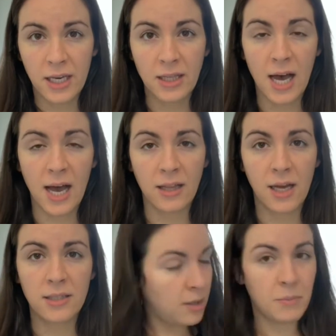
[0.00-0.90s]
the
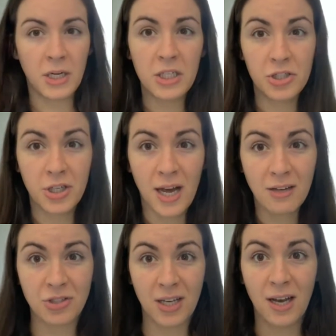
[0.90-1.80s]
highlights. Pretty sure I
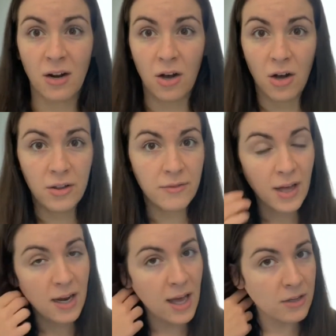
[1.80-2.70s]
actually cut all of
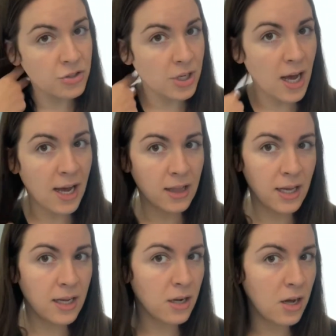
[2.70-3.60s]
that extra
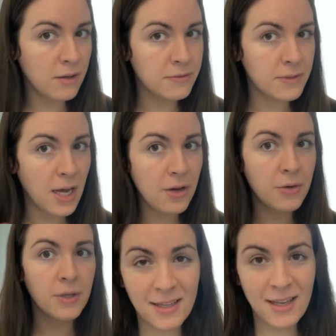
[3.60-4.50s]
highlight off now.
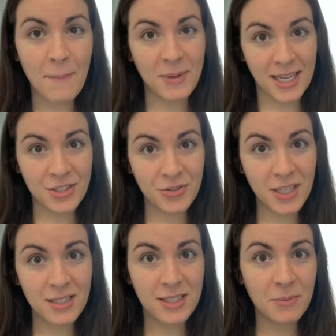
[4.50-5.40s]
But I do need
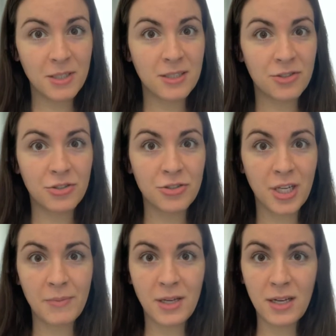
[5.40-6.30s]
a deep condition
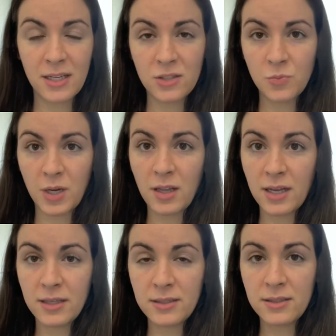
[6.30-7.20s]
treatment, as well
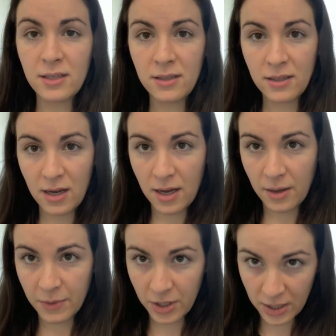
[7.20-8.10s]
as
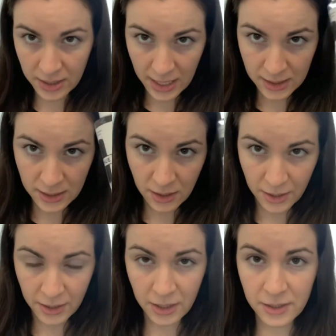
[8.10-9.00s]
I'm gonna test it on
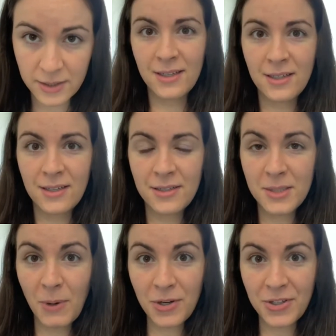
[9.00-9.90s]
these
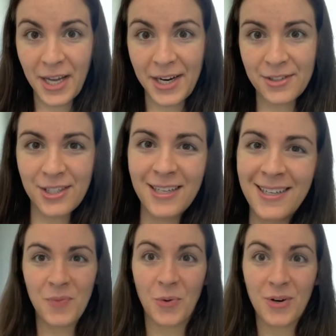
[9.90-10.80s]
sparkle hairs,
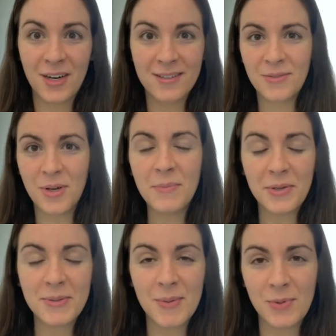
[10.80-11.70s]
or what
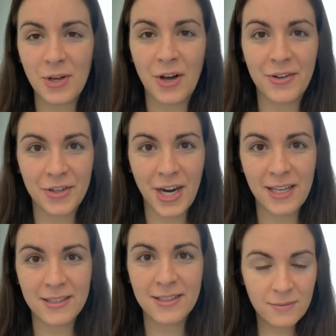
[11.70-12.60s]
most people call
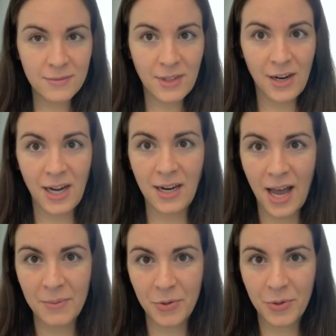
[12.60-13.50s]
grays. All right,
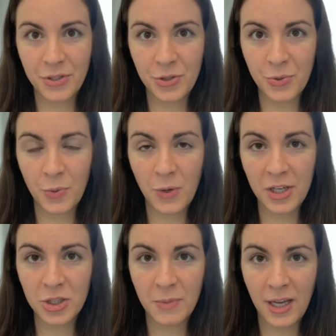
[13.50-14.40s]
I'm going to
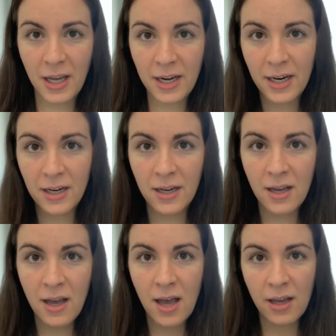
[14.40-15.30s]
wash my hair,
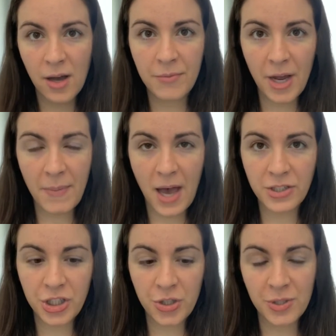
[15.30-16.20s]
come right back
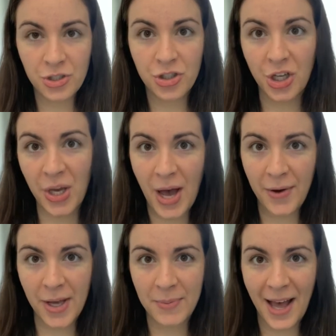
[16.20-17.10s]
to you and show you how
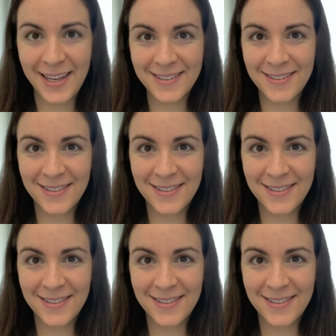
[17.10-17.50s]
I apply it.